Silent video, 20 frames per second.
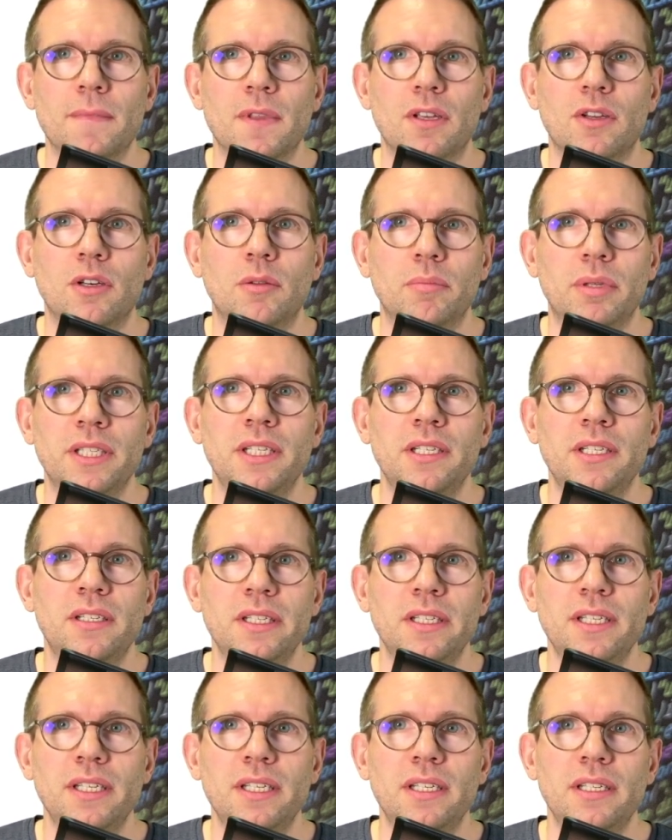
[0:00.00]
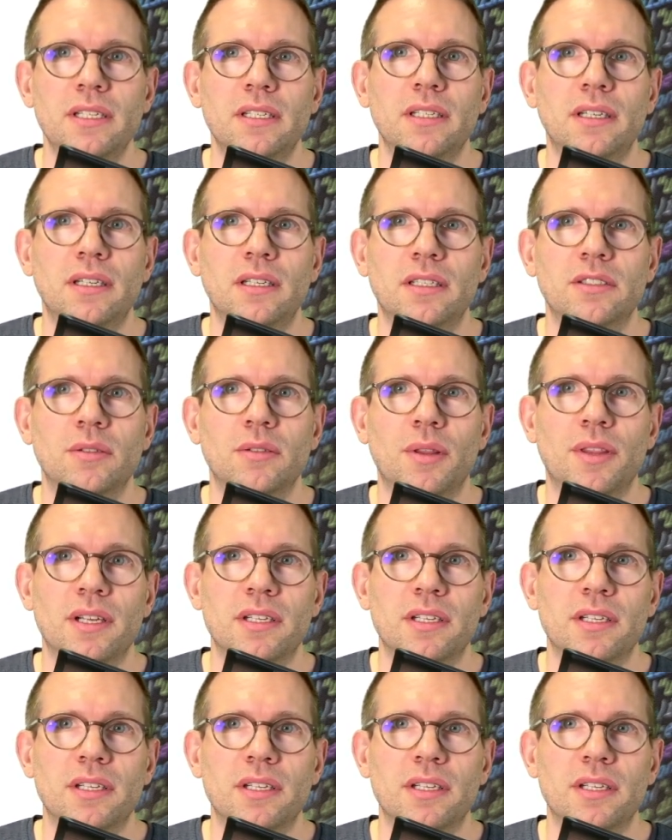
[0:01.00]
completely, so there's